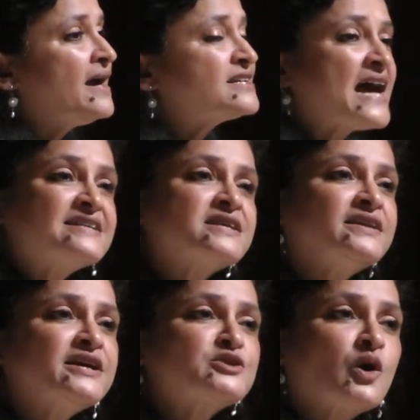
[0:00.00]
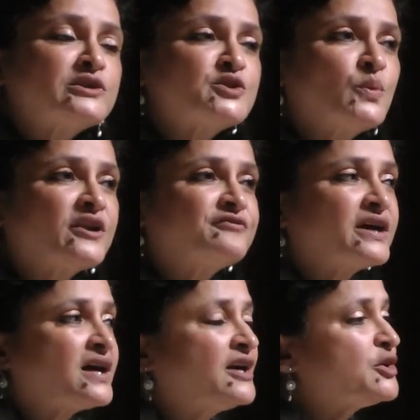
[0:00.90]
Tanzania is also one of
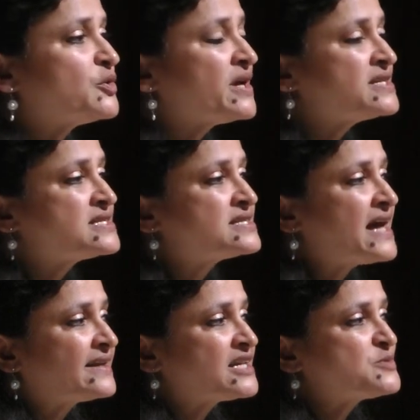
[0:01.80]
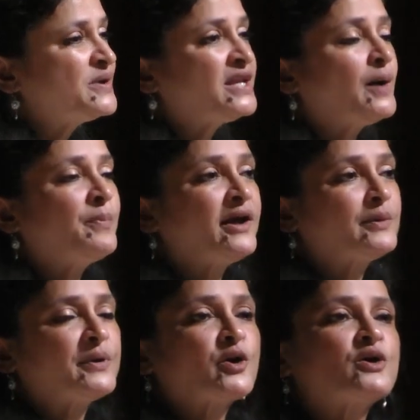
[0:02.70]
the countries that has been
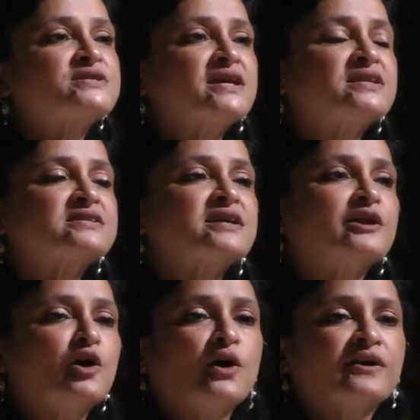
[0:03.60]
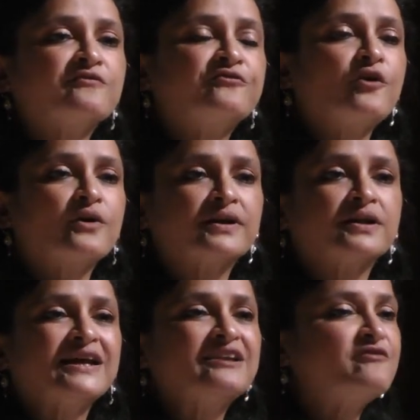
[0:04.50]
upheld because it is allowing
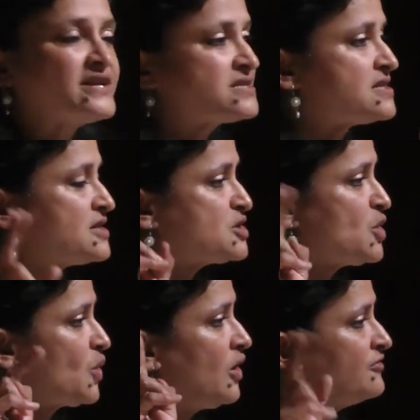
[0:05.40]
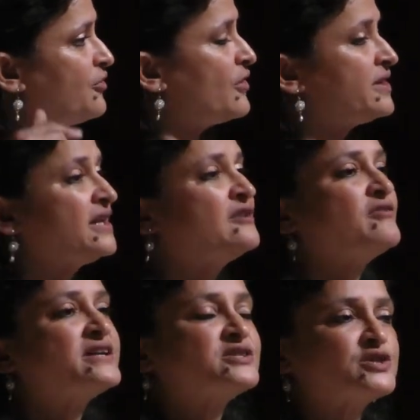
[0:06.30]
foreign investors, so-called foreign
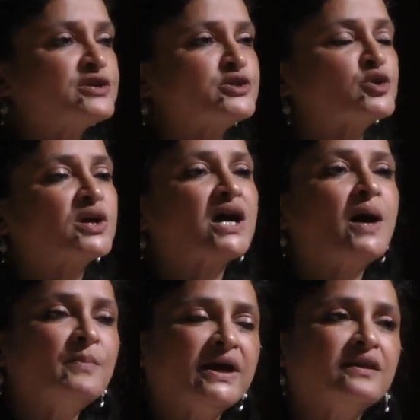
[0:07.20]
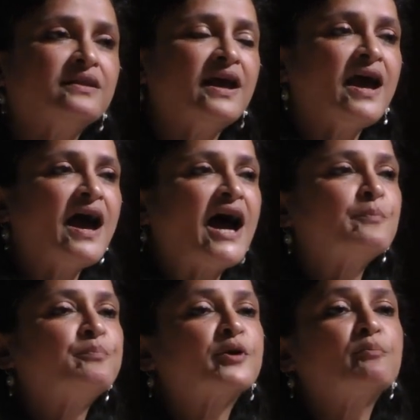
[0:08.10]
investors, to come in
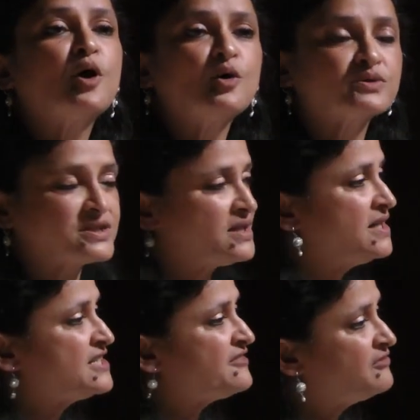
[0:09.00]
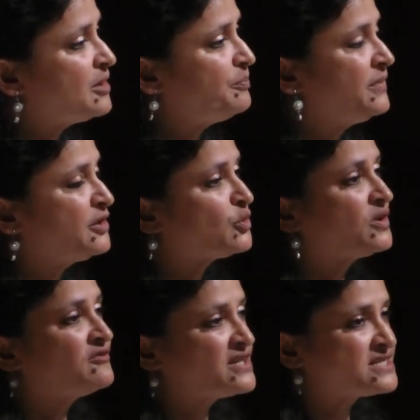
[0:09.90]
and promote development through
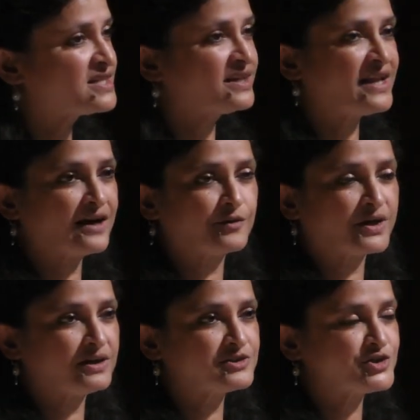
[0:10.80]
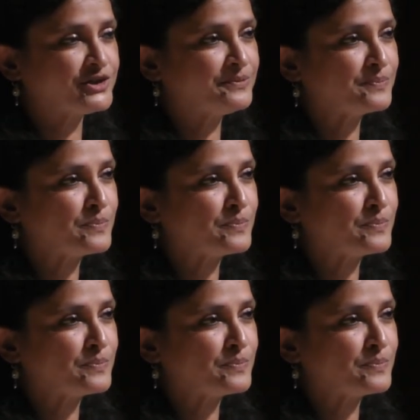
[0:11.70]
investing in agriculture.